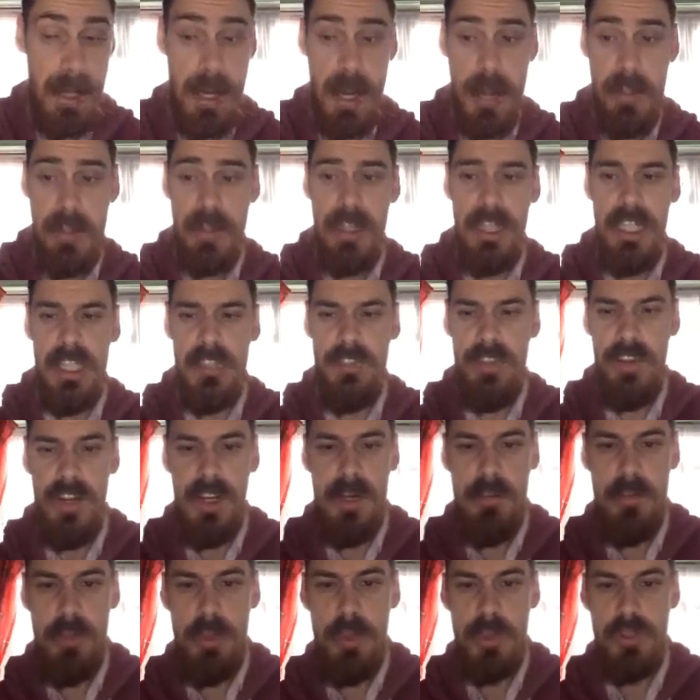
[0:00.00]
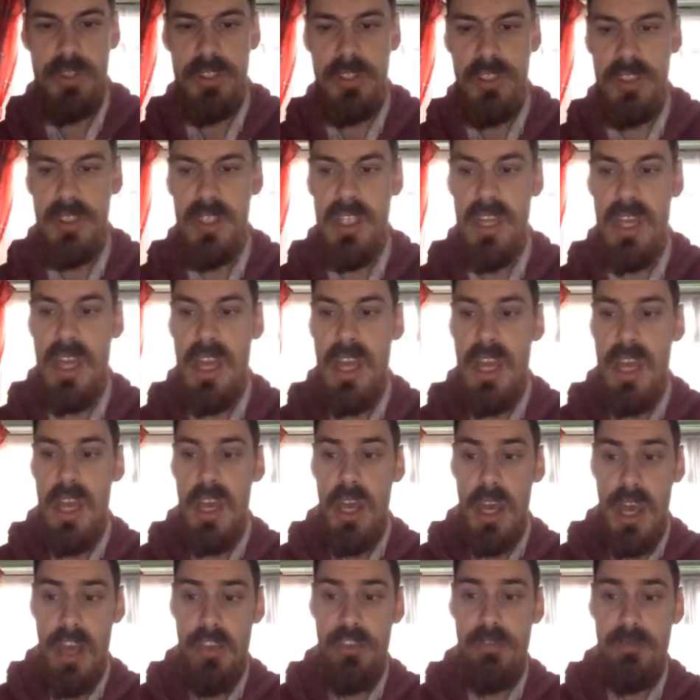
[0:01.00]
I think it's very important
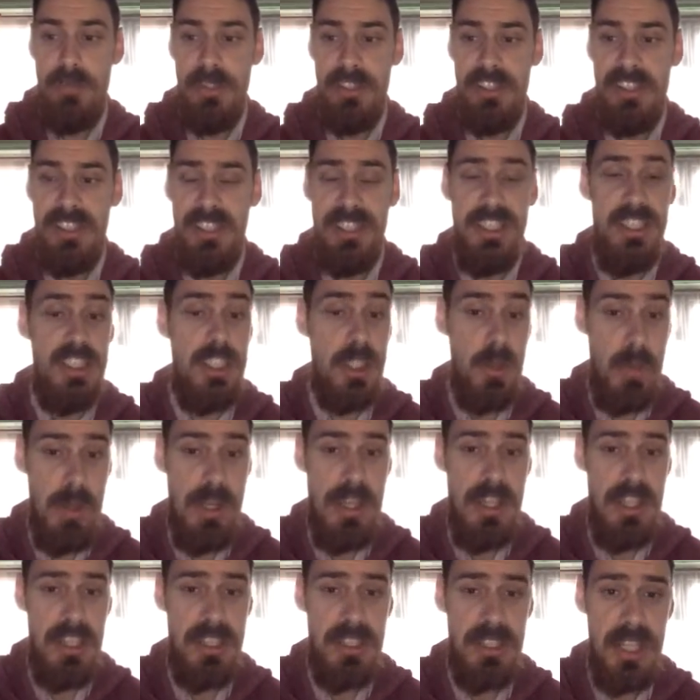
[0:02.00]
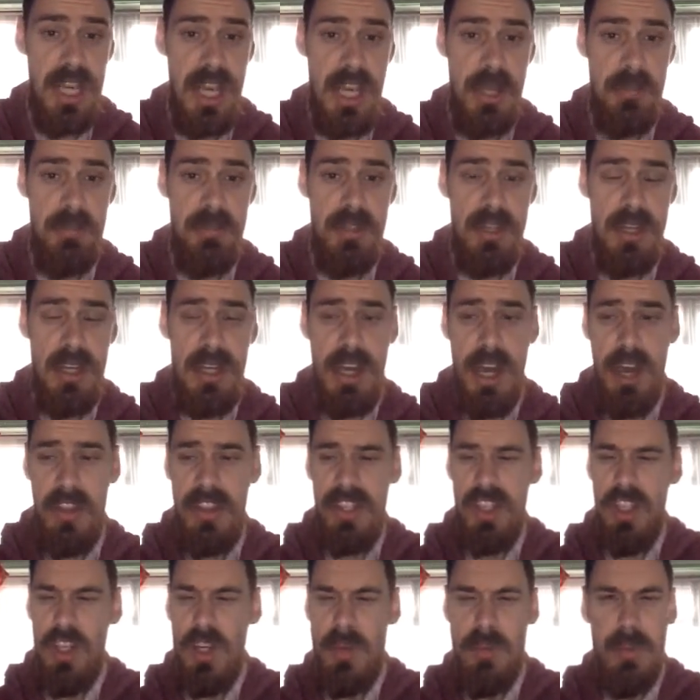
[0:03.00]
for Manchester City to win this game. I
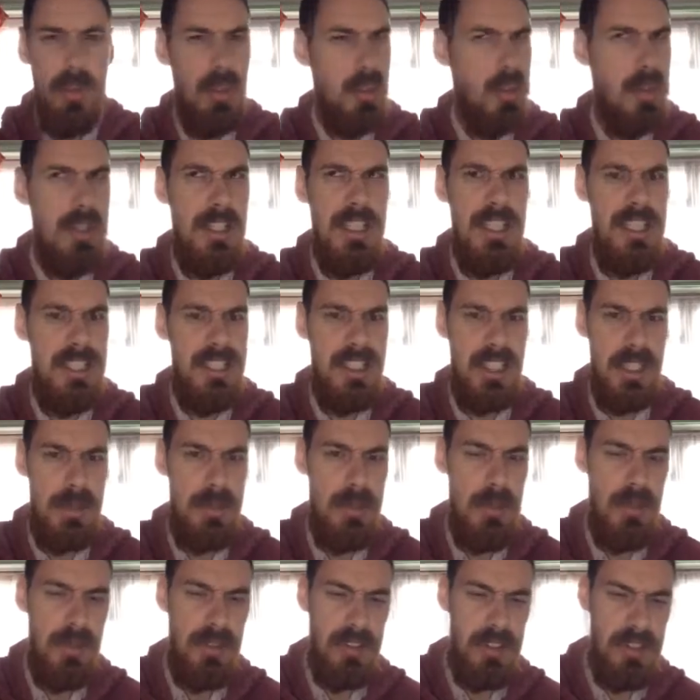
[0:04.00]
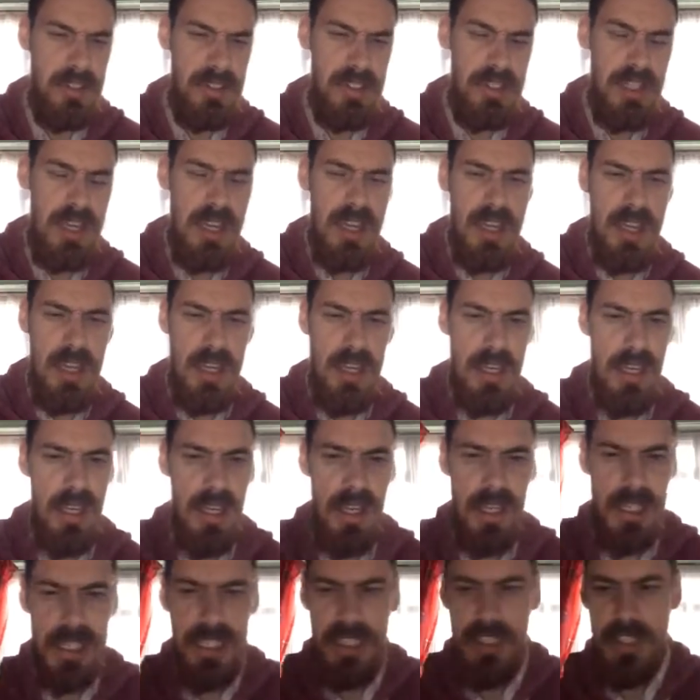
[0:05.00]
think Liverpool are already 6 points
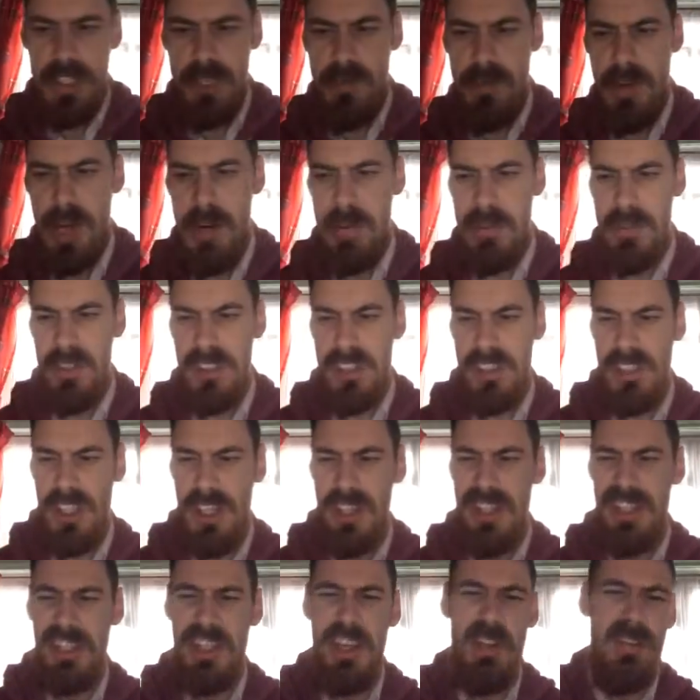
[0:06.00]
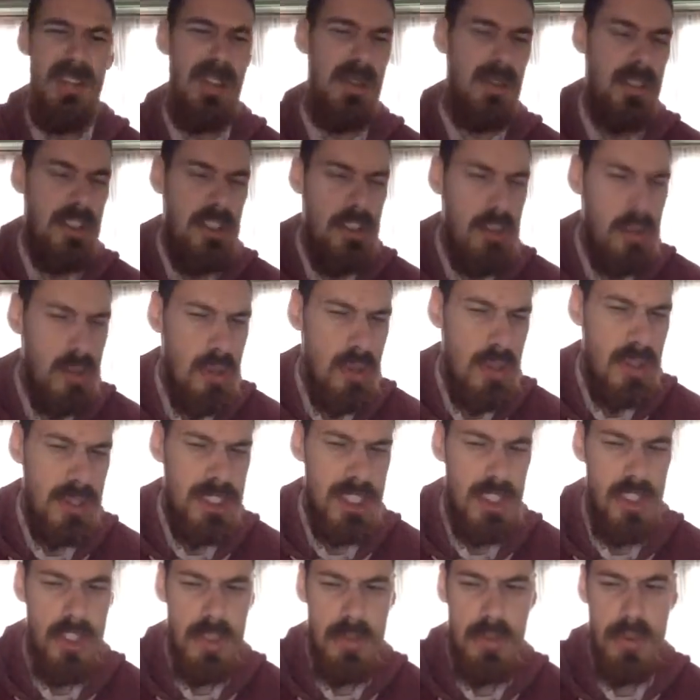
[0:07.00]
clear at the moment, so they don't really want to draw
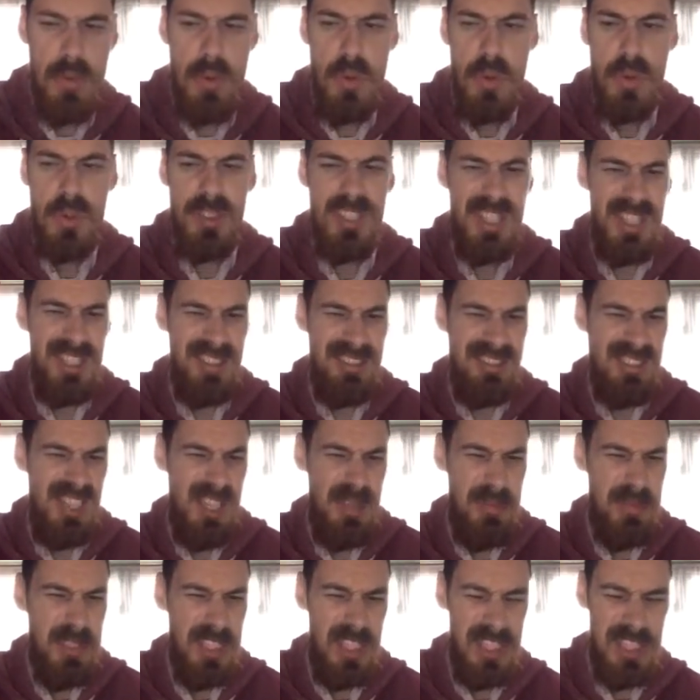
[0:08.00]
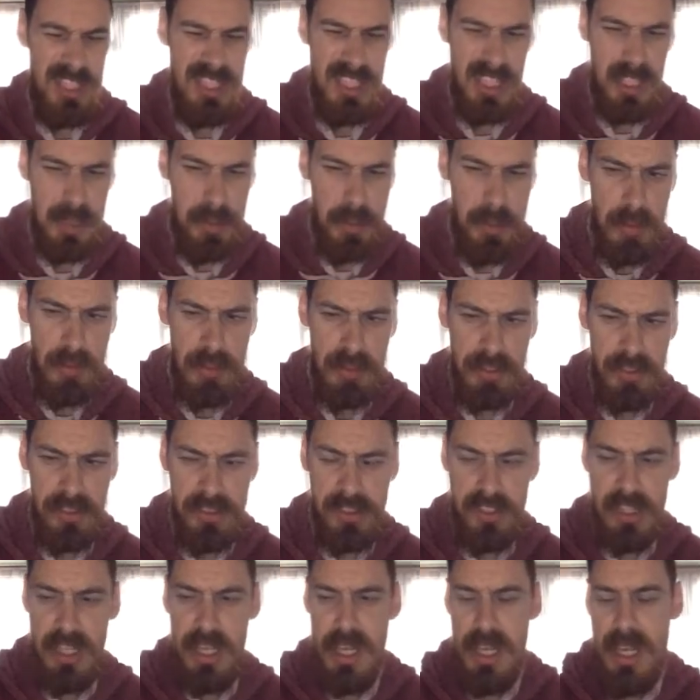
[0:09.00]
to Liverpool because that keeps it at 6
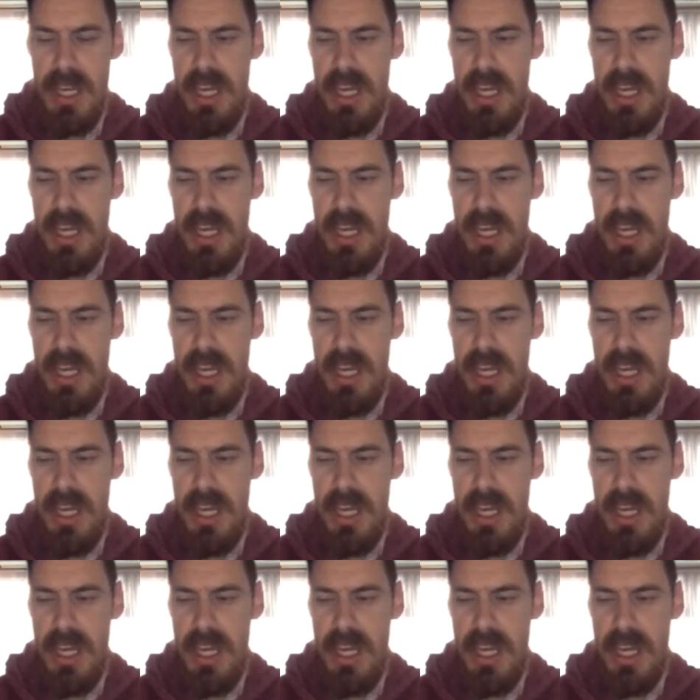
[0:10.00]
points.